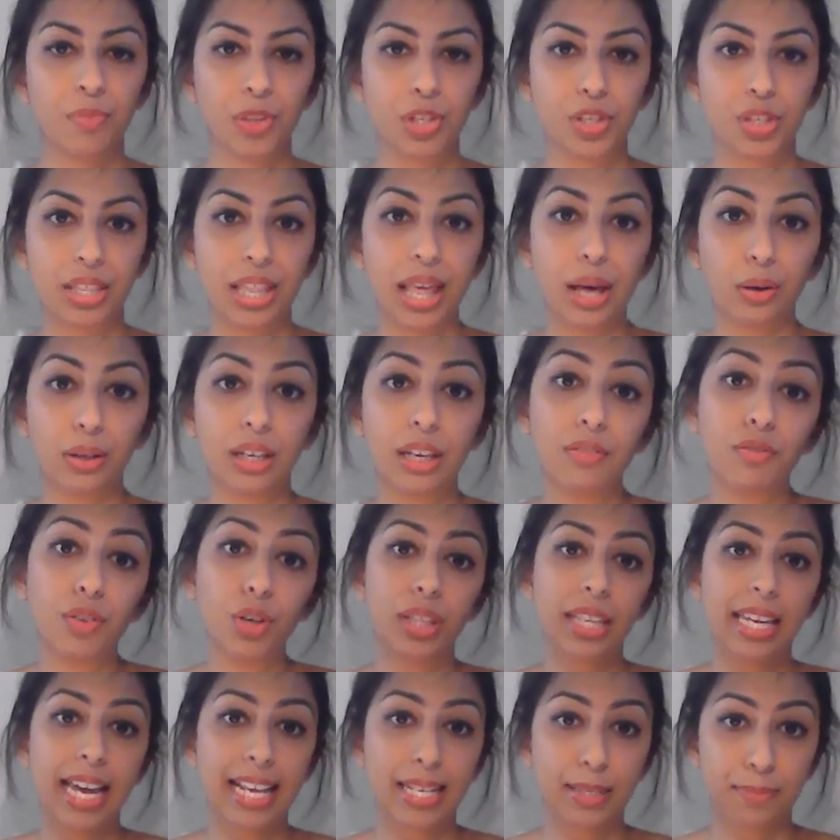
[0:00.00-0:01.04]
So they'll give
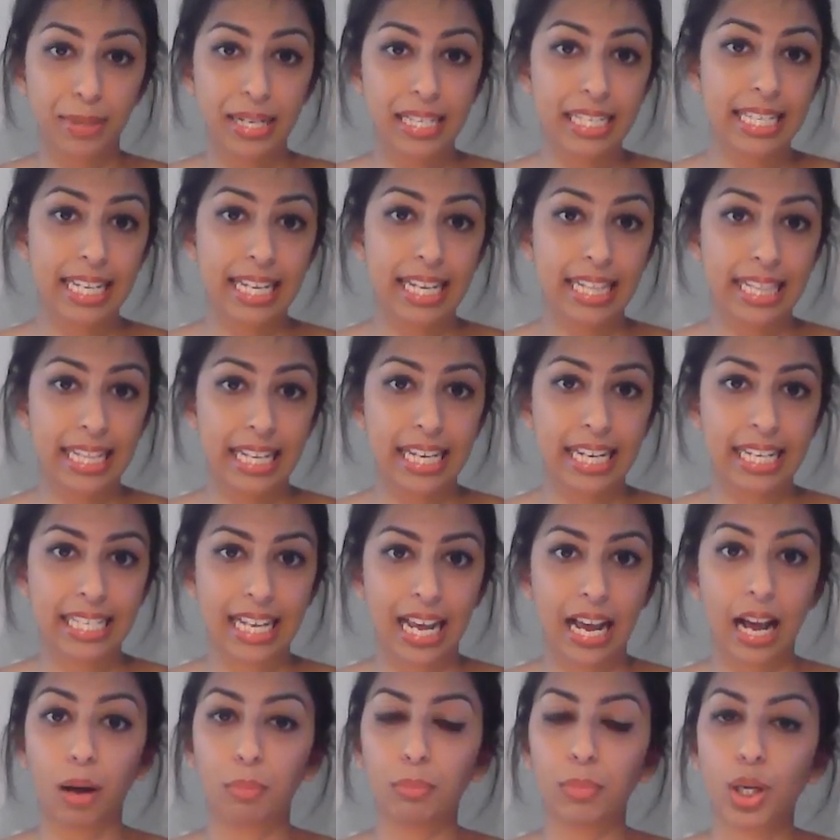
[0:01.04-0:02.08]
you the SPC in the
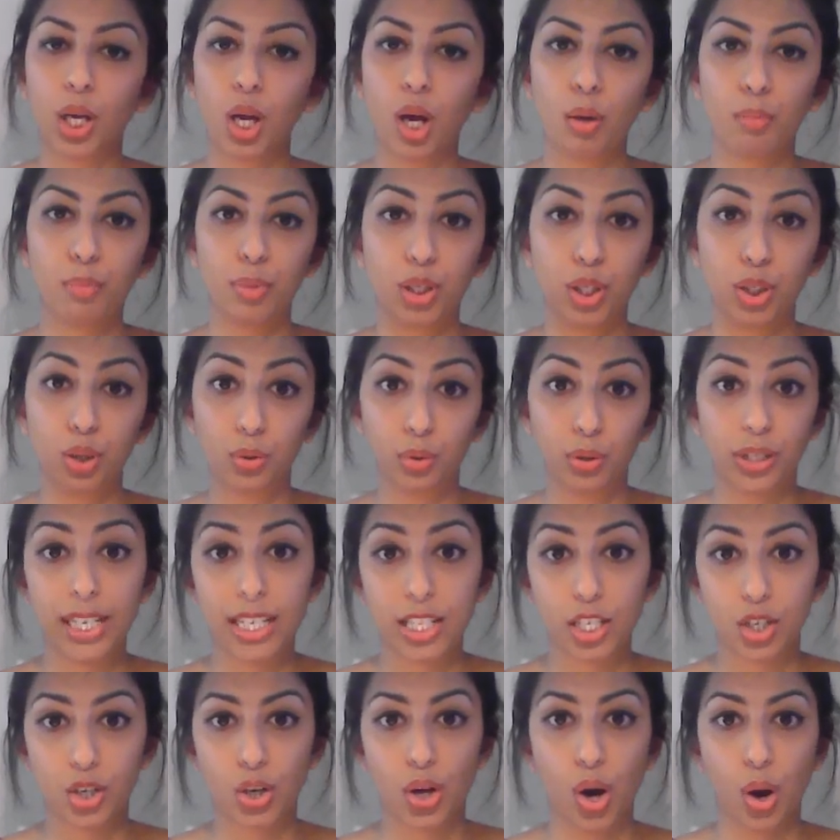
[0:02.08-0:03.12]
exam, but you
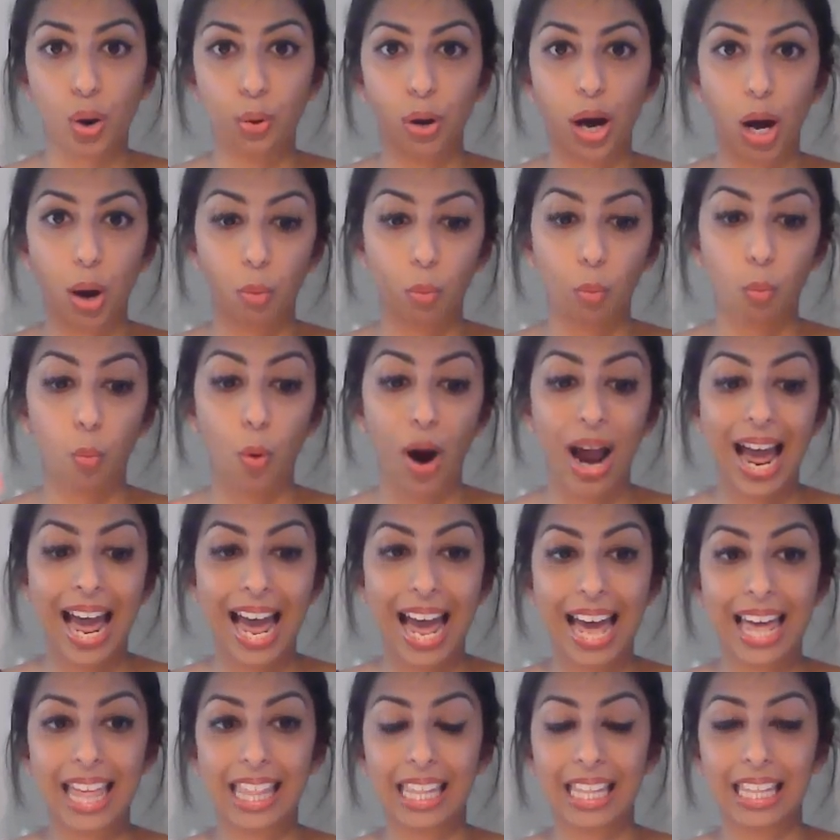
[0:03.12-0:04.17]
need to know
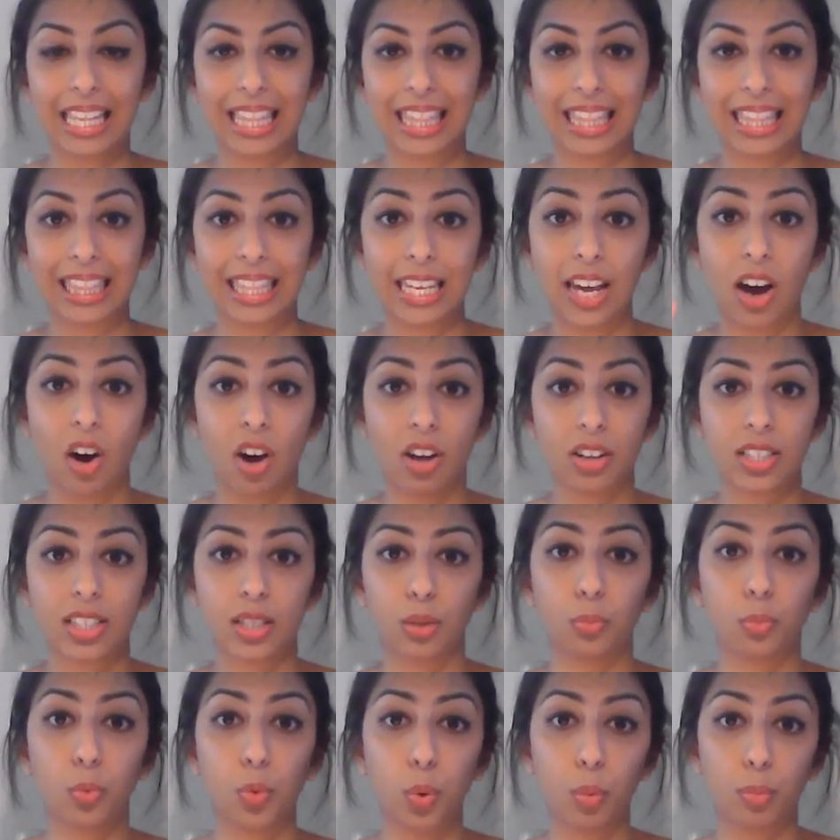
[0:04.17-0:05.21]
where the
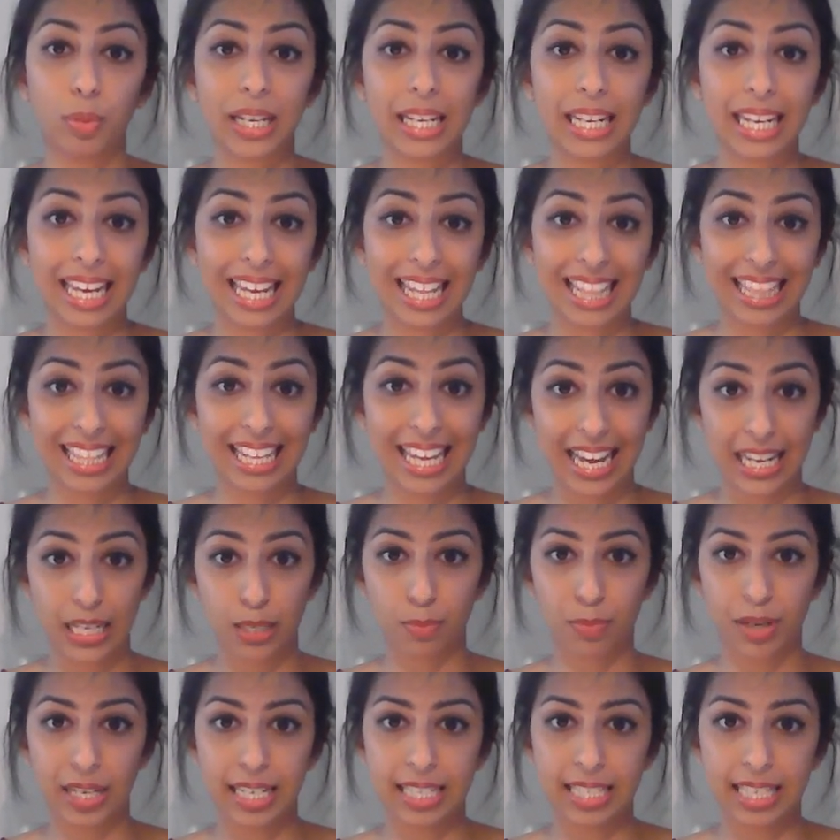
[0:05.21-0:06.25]
answer will be in the
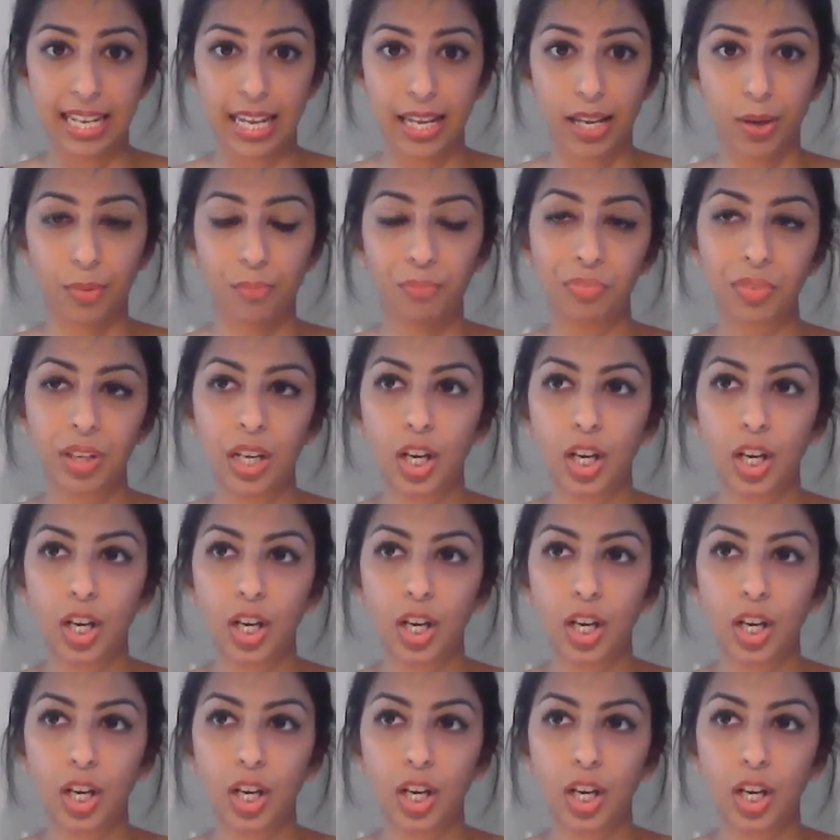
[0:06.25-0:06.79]
SPC.